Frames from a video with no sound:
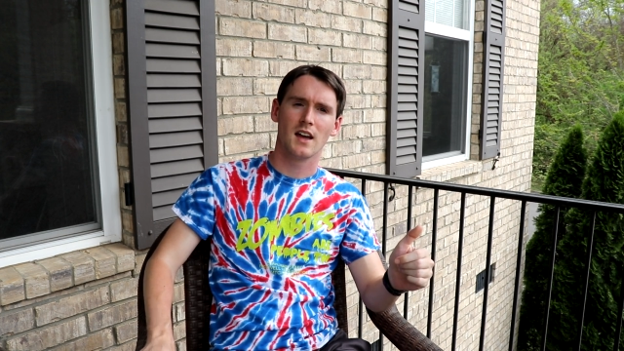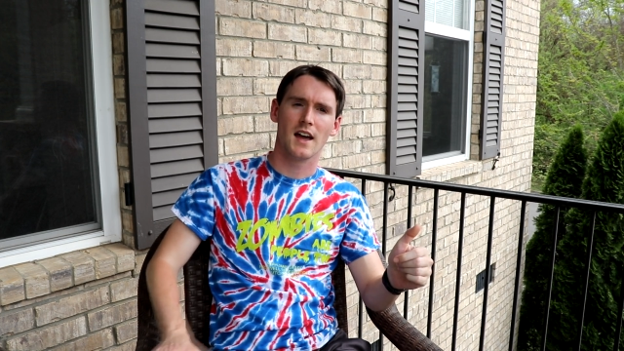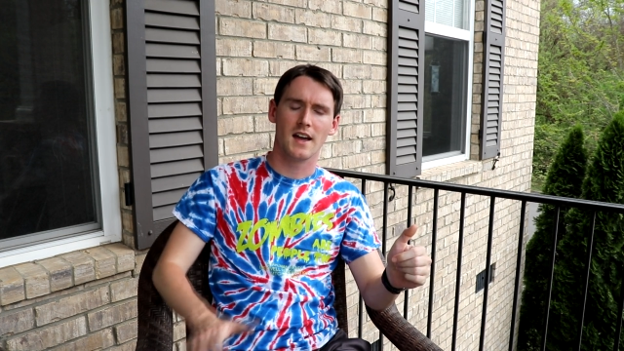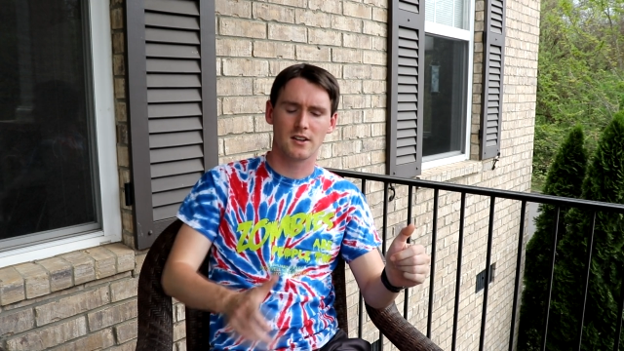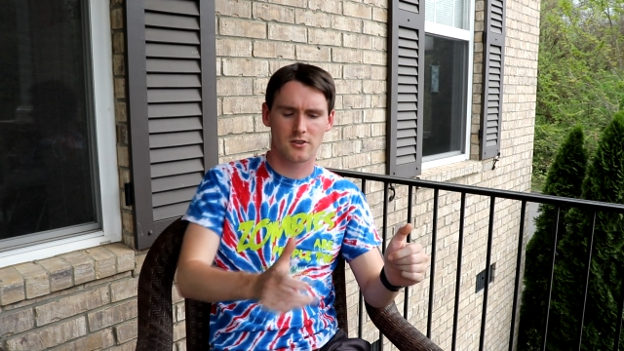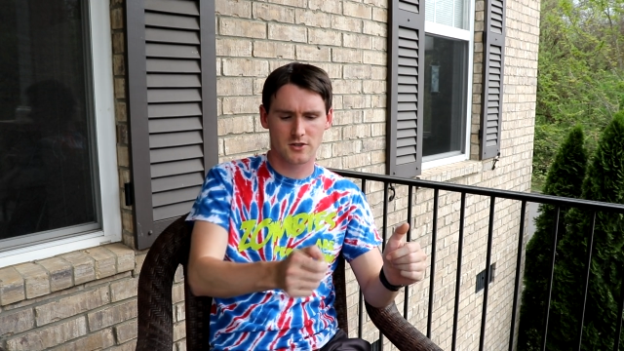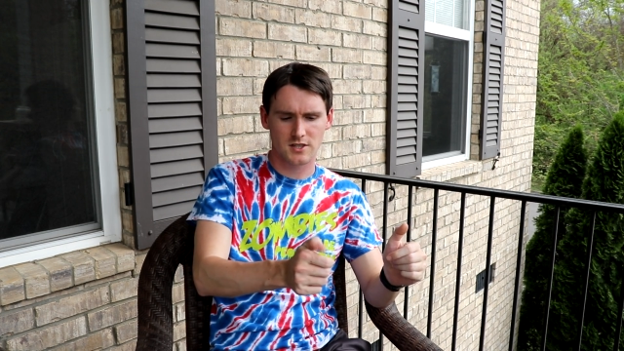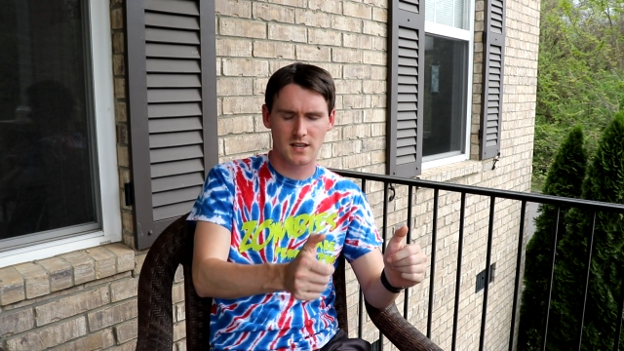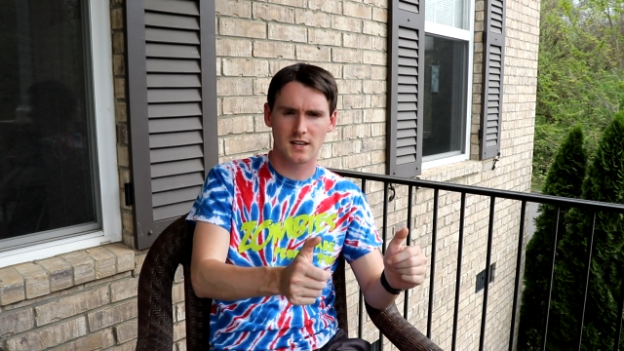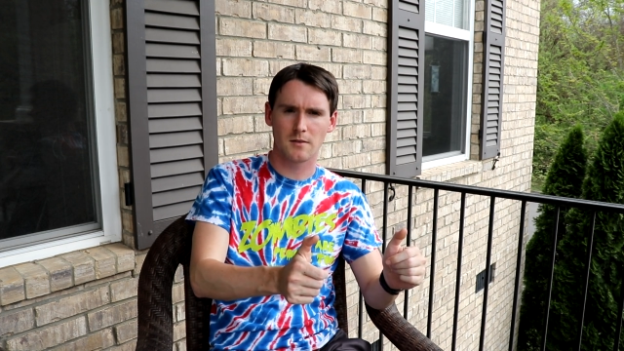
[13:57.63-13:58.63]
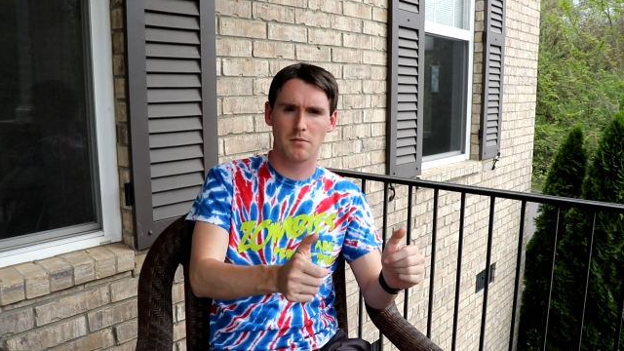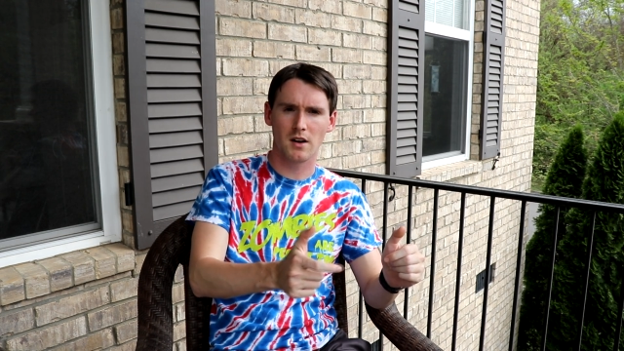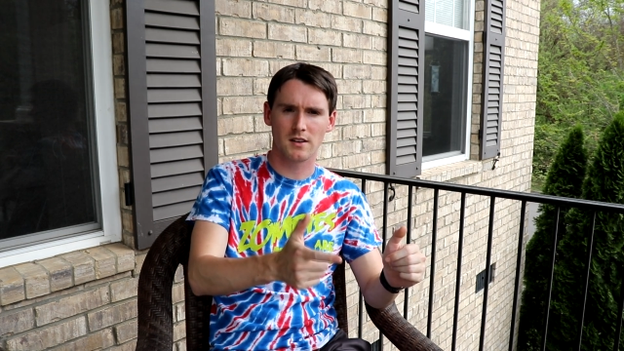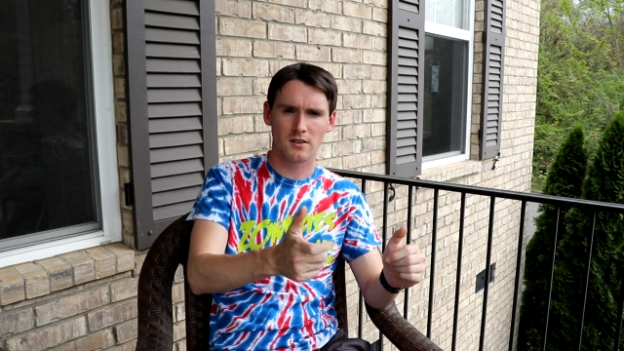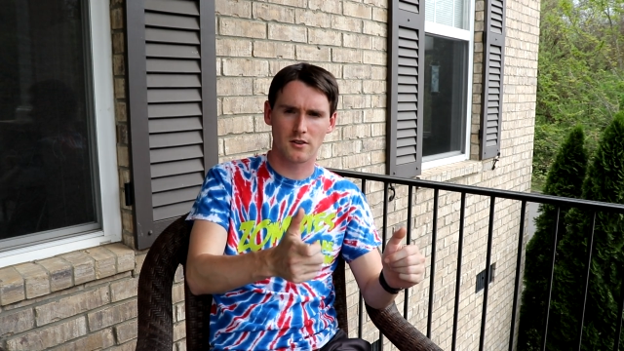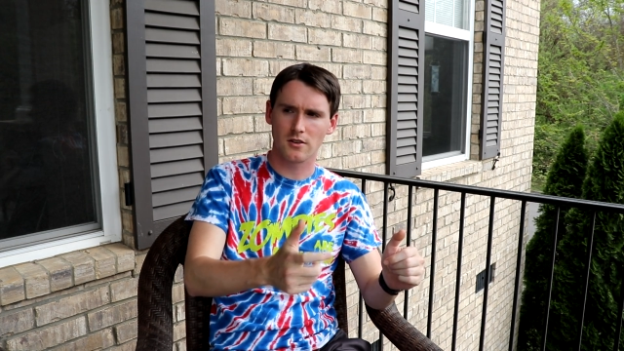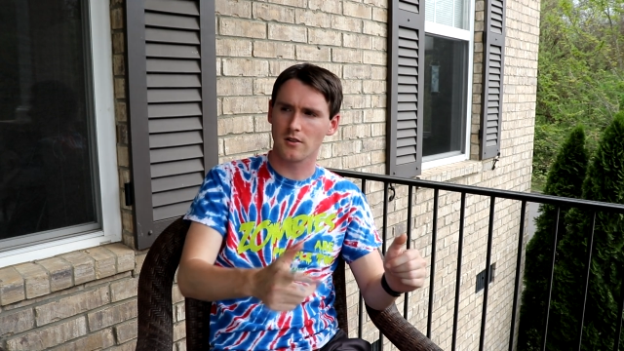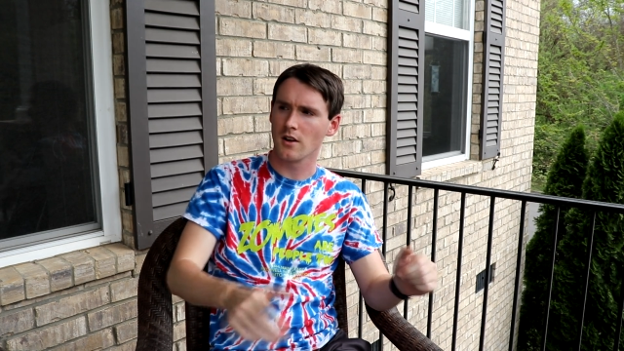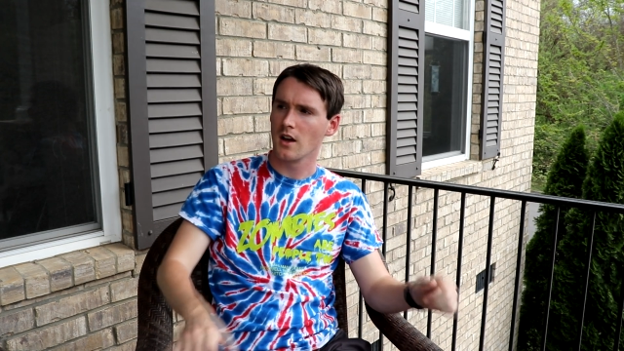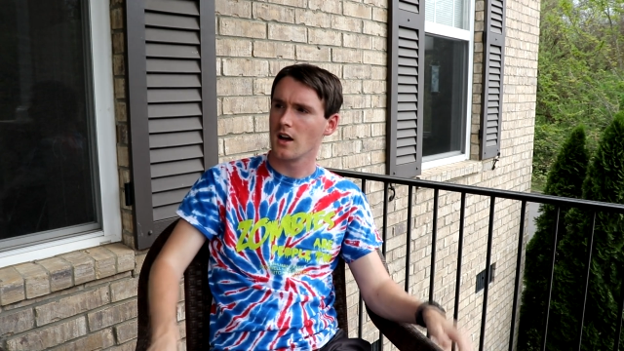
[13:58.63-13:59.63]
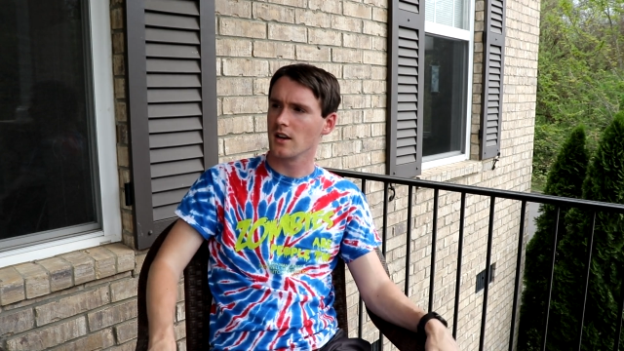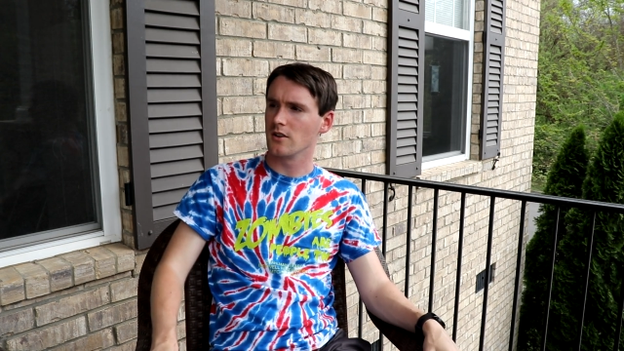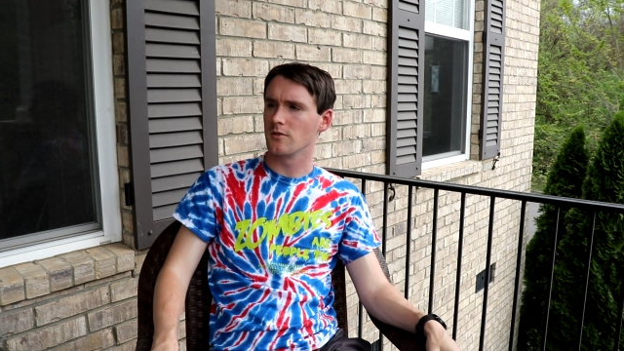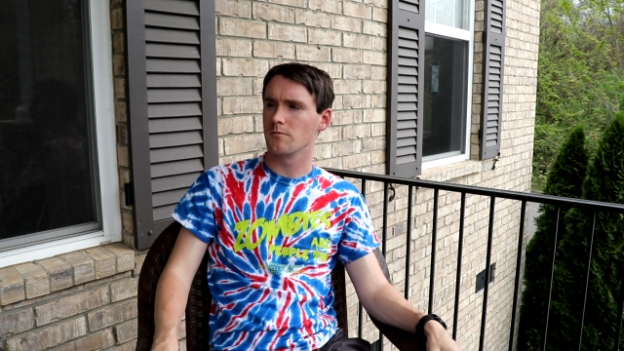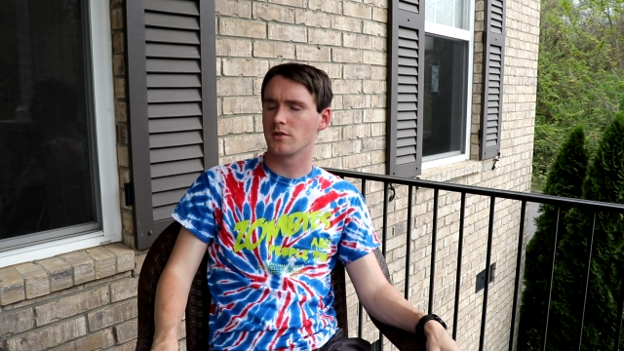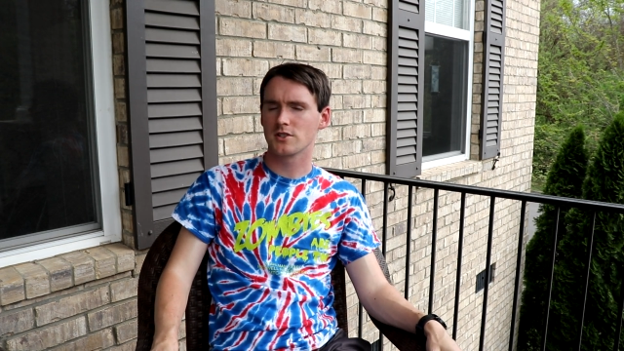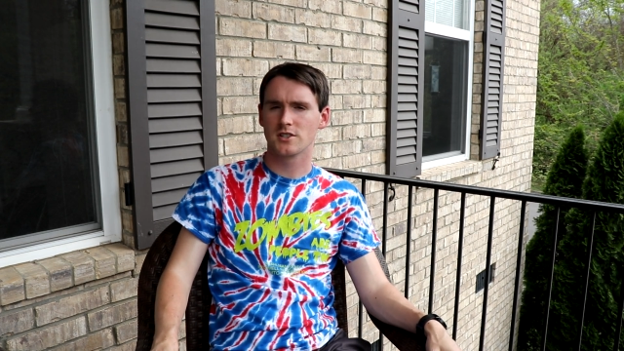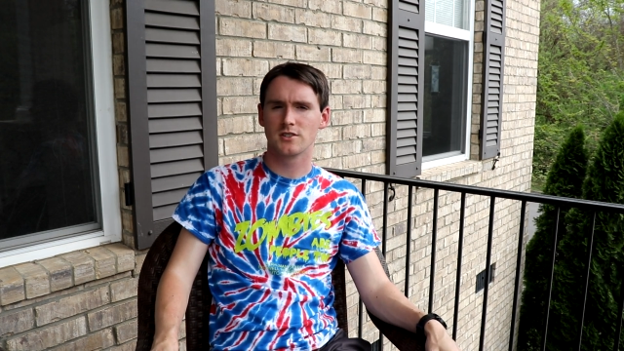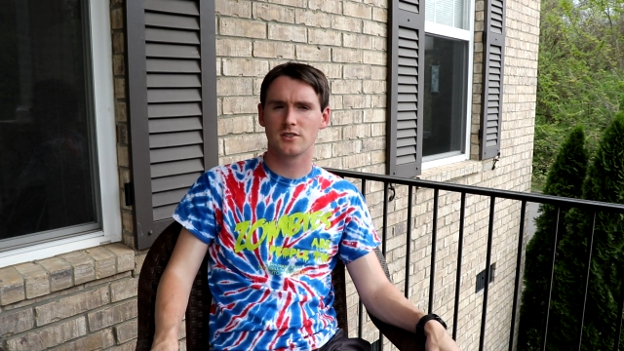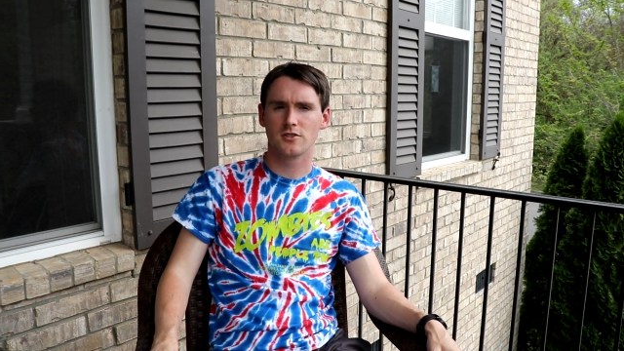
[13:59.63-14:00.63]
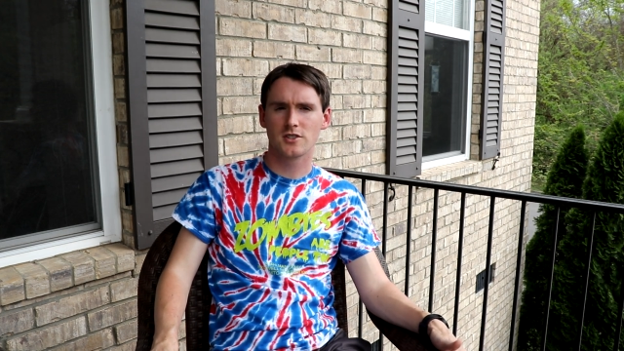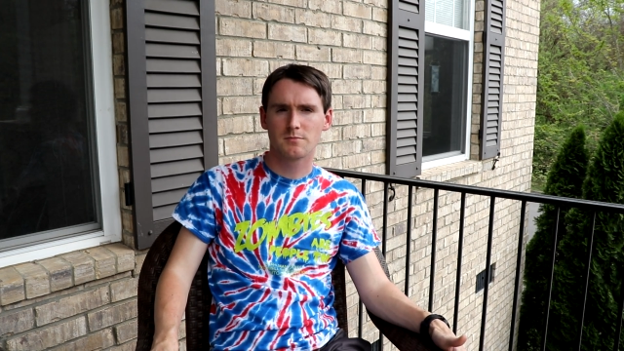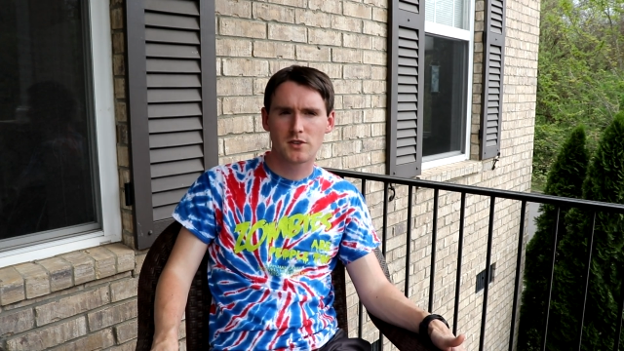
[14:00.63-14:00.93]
and you're just hitting a button, or you're just